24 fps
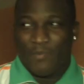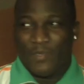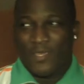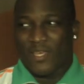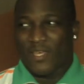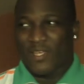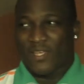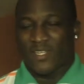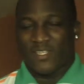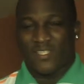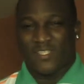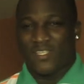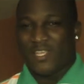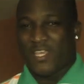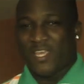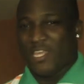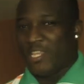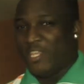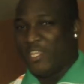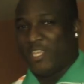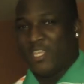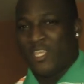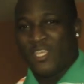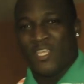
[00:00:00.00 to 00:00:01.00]
because
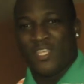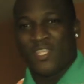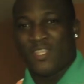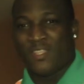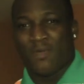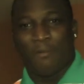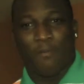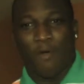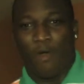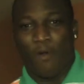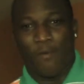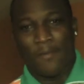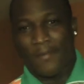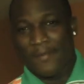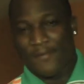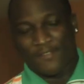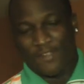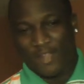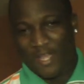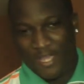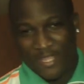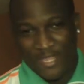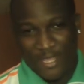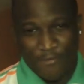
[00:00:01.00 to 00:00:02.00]
then the ball will be
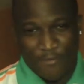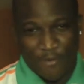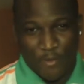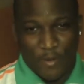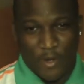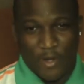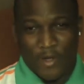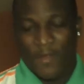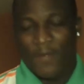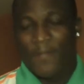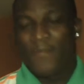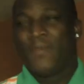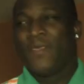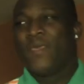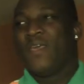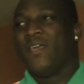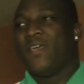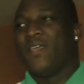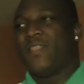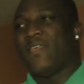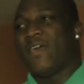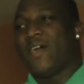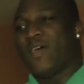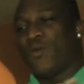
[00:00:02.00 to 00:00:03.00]
flying
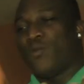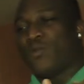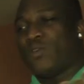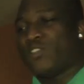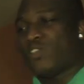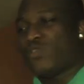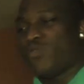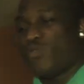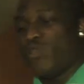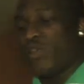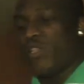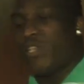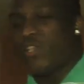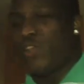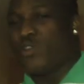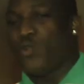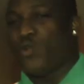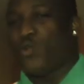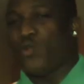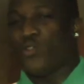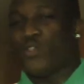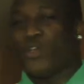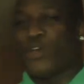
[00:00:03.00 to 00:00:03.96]
everywhere. Now, what's really cool